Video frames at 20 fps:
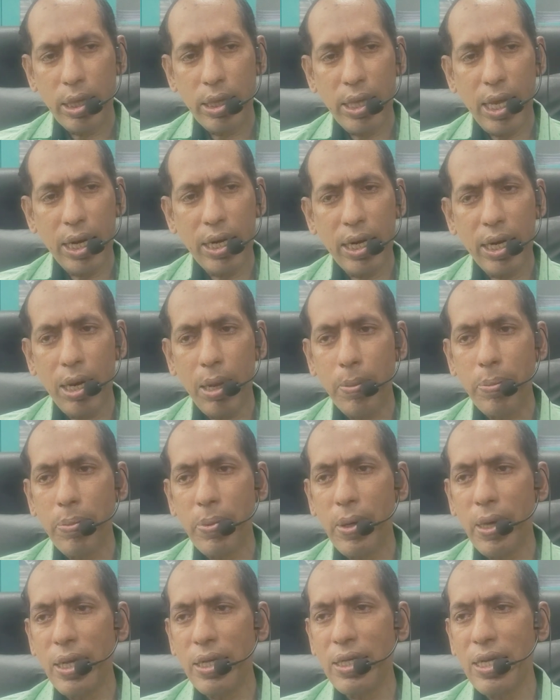that it
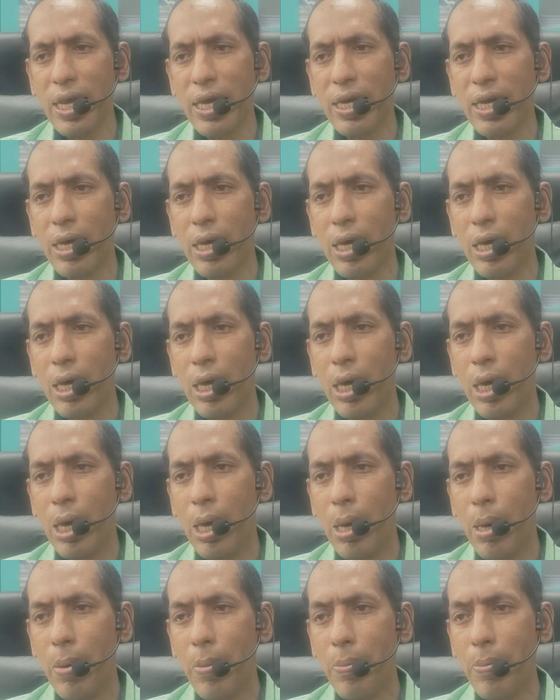appears like a
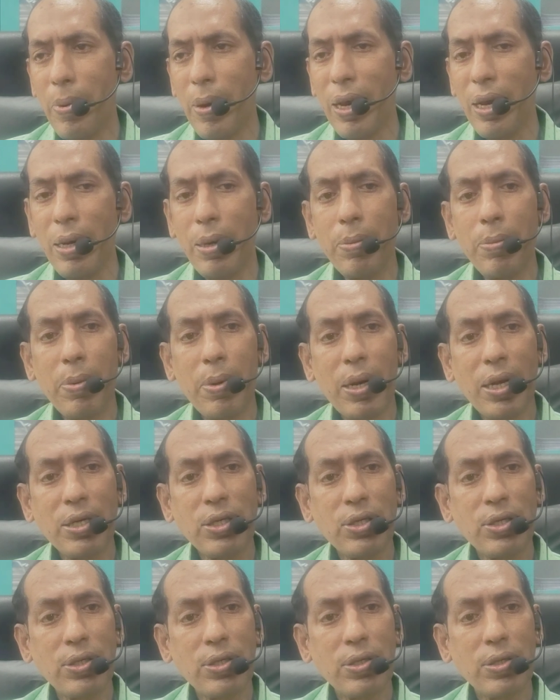
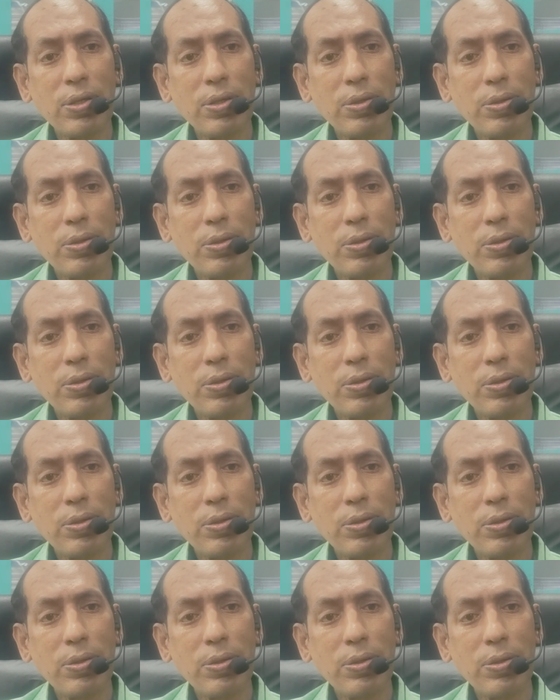paintbrush.